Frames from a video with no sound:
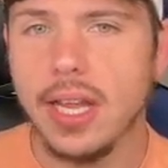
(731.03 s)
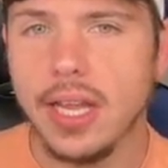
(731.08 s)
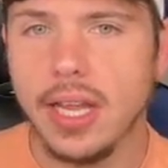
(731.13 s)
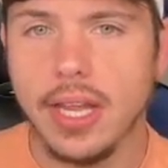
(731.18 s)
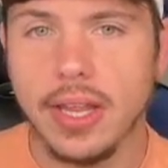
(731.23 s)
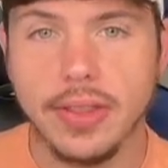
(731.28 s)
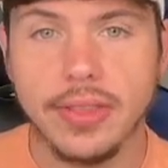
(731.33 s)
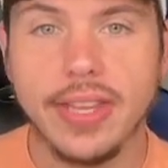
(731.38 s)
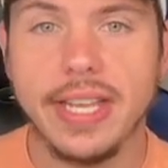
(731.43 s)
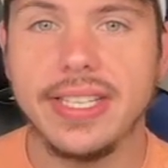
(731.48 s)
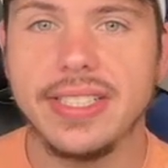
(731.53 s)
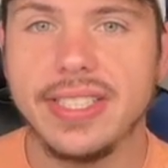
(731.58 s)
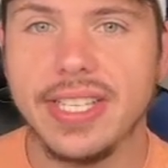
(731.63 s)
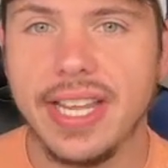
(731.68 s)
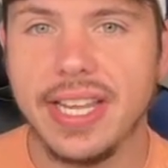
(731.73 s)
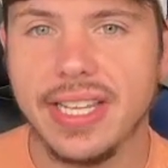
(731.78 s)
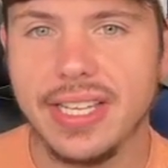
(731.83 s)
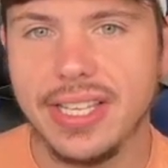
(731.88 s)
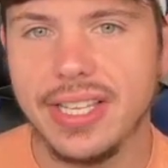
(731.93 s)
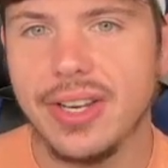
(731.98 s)
They take,
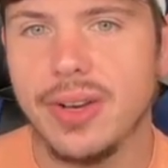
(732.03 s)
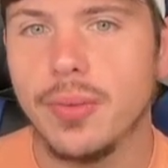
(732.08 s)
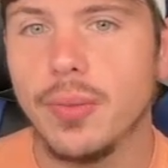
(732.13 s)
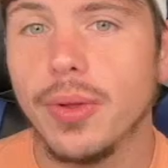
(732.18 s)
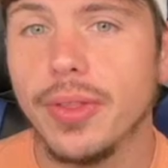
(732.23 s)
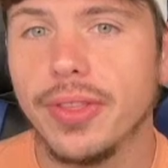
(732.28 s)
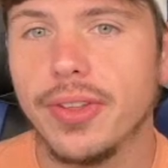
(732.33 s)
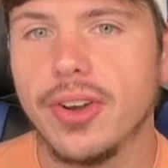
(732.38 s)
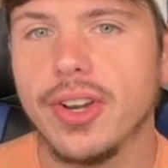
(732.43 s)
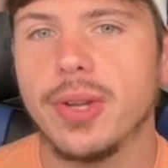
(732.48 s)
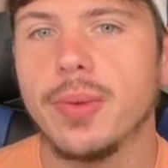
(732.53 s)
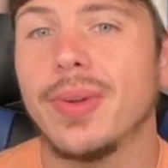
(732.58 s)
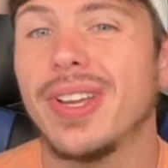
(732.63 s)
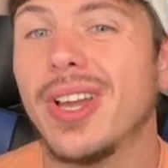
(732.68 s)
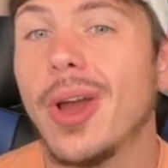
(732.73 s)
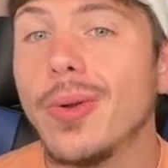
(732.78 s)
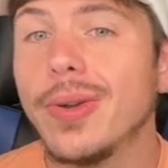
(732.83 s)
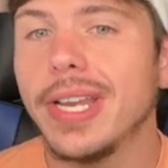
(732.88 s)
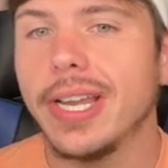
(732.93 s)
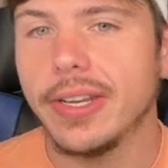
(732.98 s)
130. We go
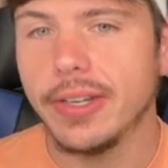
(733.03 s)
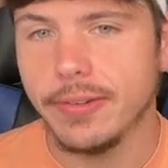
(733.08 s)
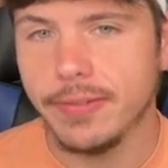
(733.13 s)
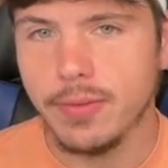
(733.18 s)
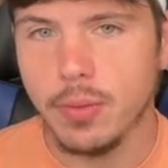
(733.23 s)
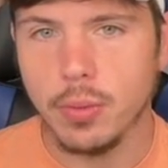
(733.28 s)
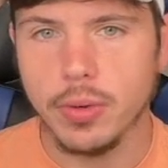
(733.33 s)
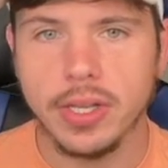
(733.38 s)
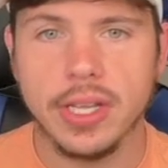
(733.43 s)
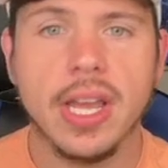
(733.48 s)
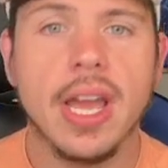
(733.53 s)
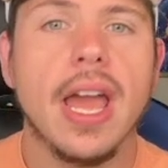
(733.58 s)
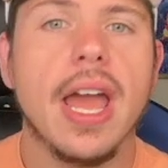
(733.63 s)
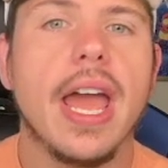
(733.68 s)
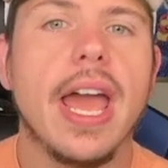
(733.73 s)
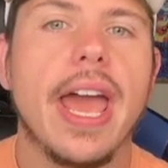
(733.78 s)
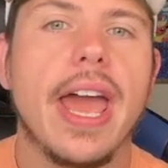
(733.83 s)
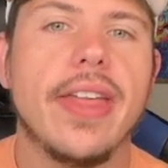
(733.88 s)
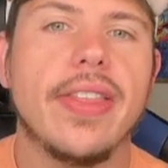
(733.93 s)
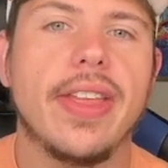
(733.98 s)
down to 40.
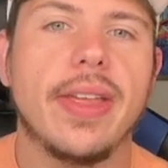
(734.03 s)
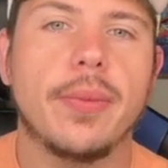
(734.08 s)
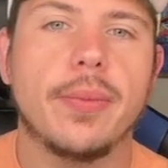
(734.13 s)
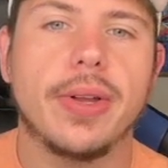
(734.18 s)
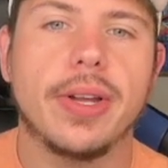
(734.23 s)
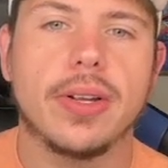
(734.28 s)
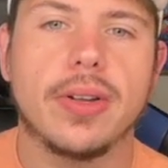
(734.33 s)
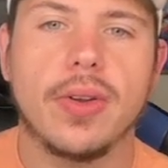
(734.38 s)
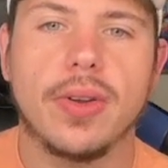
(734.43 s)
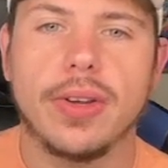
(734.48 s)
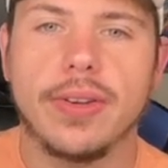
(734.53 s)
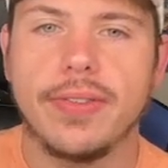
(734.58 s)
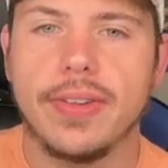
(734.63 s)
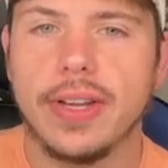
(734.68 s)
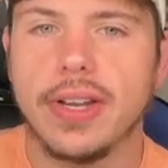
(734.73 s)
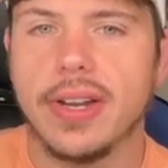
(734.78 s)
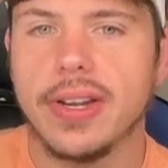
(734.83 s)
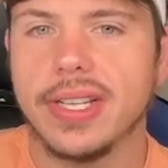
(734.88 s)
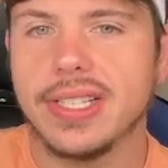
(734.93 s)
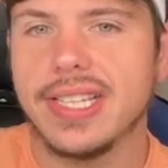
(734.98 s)
And then we are going to figure
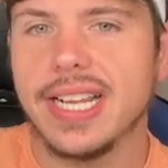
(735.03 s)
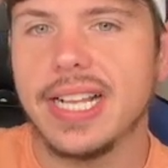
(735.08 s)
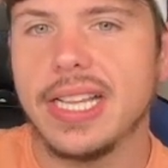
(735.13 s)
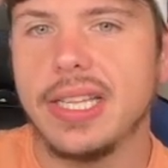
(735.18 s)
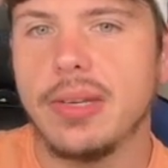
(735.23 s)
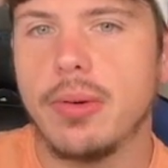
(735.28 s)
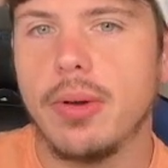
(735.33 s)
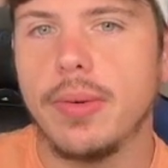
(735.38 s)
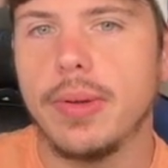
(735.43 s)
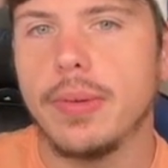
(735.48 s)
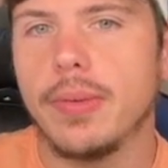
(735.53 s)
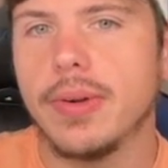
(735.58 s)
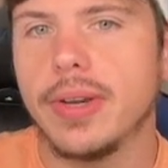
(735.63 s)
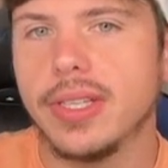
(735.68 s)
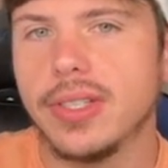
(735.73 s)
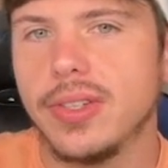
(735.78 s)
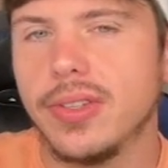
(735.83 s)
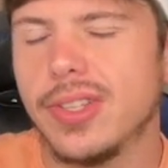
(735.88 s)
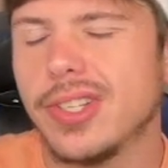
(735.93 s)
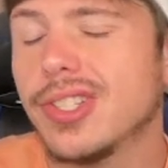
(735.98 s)
out exactly what we want to do.
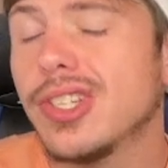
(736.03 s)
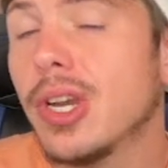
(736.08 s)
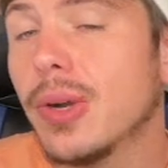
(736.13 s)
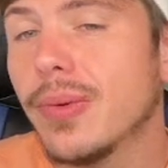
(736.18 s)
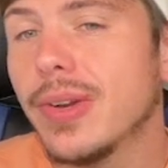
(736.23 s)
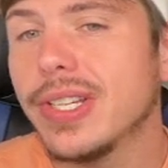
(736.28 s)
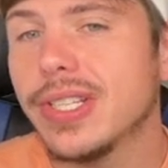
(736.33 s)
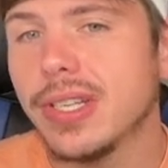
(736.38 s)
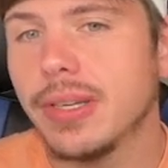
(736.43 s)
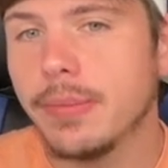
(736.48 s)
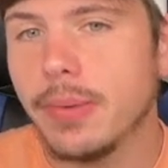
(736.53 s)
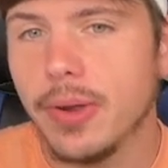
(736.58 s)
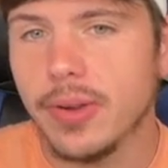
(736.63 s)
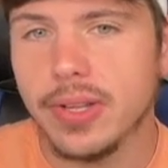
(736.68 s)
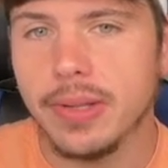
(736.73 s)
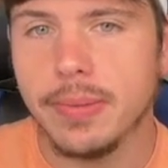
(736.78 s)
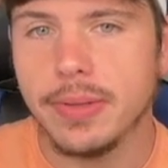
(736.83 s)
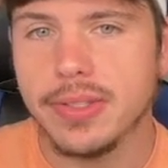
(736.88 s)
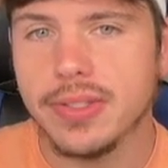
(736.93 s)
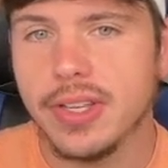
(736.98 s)
There's no reason to
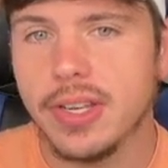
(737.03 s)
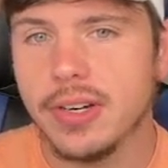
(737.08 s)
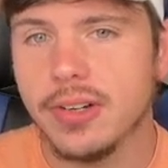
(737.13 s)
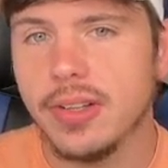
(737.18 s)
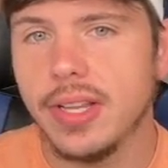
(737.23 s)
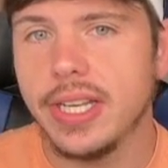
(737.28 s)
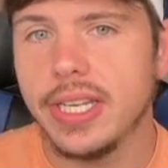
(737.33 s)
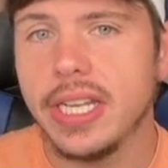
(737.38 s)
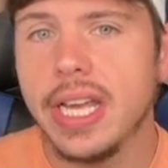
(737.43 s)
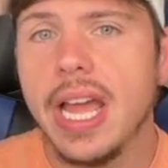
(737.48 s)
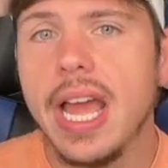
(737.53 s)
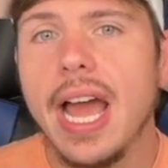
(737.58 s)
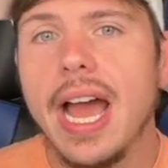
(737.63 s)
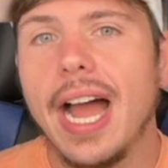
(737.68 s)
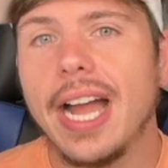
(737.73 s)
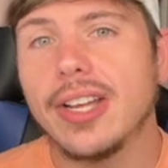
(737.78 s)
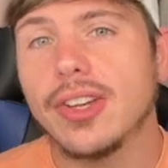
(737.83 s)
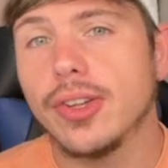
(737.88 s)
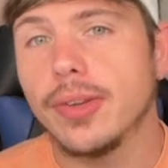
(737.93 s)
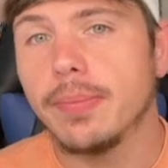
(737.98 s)
Pokemon Center Lady. I
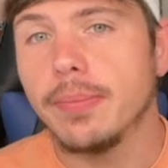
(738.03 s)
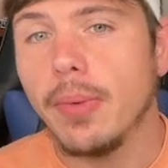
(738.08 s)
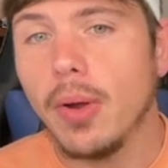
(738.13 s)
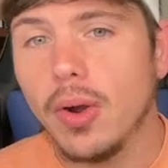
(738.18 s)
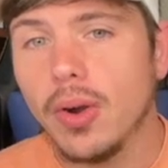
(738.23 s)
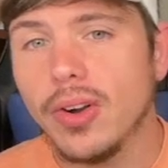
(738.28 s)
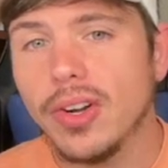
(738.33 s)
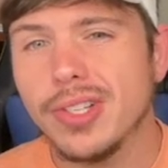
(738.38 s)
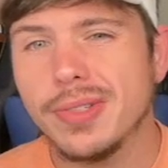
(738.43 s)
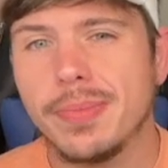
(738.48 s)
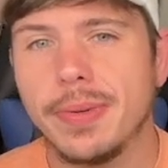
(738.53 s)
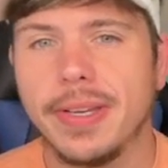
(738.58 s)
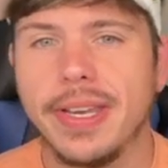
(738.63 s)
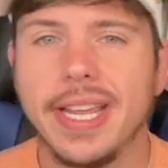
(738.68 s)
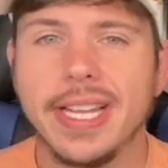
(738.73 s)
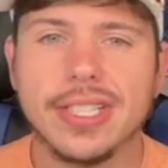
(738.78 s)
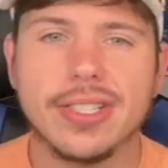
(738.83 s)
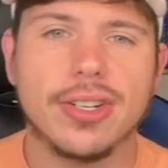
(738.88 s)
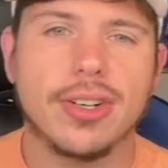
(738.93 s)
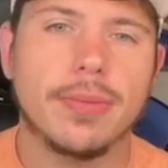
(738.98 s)
could Mars, but
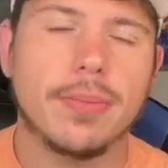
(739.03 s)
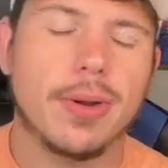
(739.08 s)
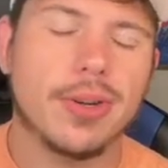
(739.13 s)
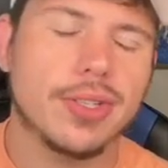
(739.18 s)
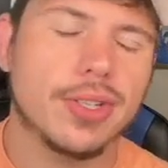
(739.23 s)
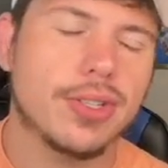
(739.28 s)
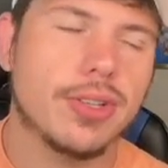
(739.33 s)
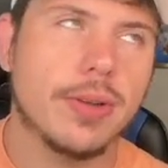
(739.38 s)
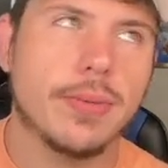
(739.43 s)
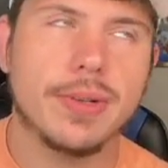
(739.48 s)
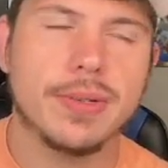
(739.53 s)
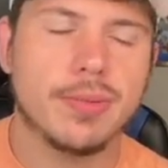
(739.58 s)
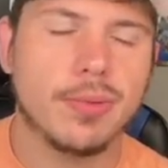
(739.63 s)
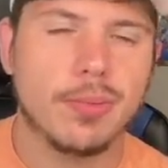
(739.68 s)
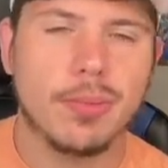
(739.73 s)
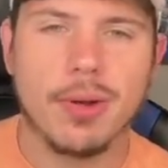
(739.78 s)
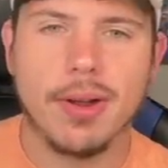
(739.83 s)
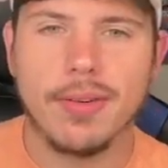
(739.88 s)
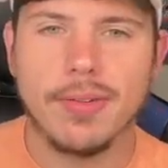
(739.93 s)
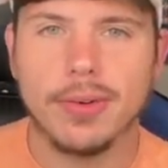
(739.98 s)
next turn Mars is so much more
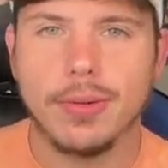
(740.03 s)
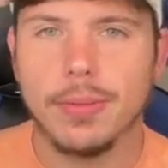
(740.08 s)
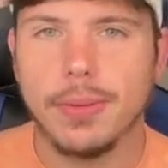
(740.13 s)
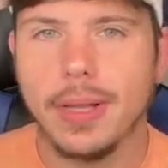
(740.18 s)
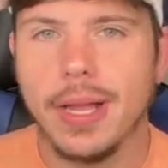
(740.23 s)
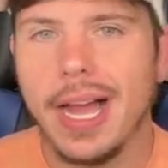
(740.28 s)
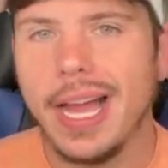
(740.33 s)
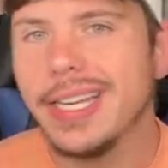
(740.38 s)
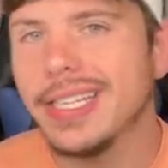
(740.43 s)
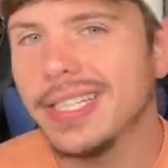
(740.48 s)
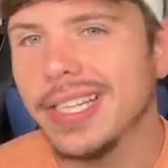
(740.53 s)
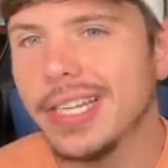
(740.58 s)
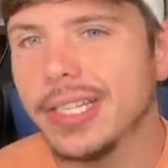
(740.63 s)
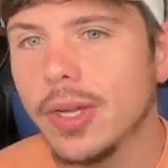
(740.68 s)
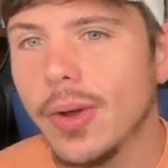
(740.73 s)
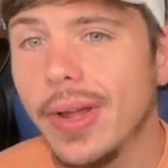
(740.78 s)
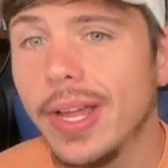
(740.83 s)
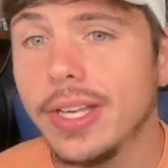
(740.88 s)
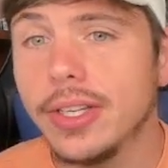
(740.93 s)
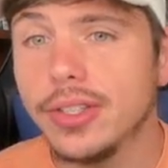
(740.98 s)
profitable. I decided to go
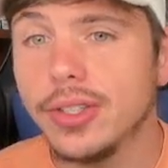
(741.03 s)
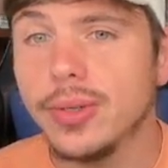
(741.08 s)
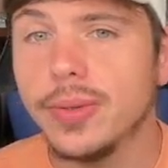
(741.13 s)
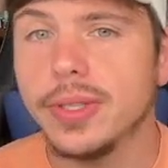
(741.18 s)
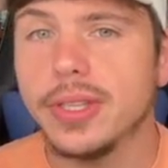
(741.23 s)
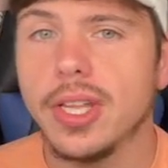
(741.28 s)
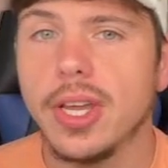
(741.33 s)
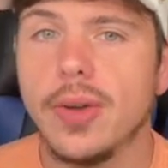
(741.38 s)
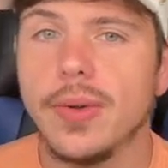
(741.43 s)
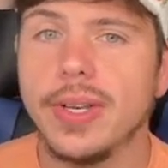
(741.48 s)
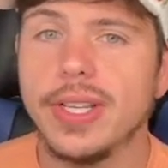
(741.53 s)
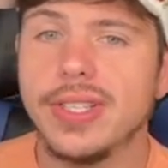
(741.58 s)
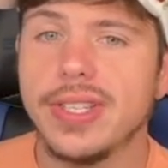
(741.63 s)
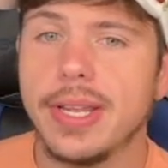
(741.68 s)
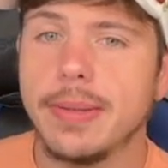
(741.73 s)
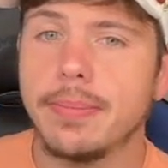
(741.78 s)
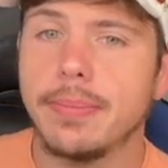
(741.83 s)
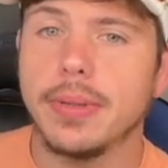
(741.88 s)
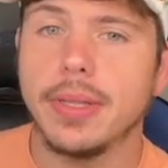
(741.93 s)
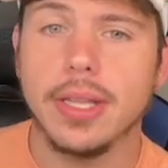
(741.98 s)
ahead and do it, though. It is a
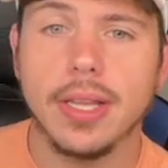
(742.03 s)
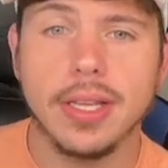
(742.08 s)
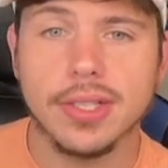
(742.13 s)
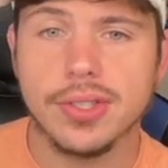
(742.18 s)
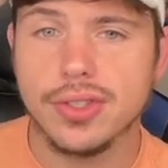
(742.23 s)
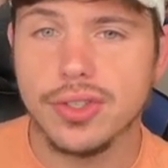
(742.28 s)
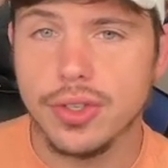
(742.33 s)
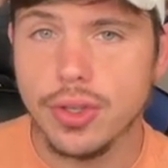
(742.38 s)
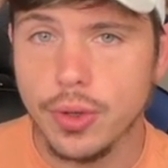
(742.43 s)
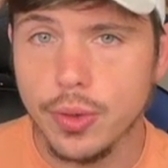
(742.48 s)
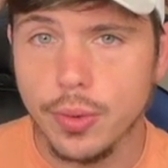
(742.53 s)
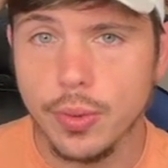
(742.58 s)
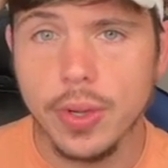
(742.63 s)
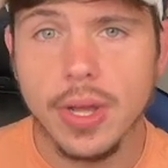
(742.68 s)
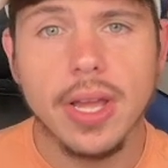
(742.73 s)
+2.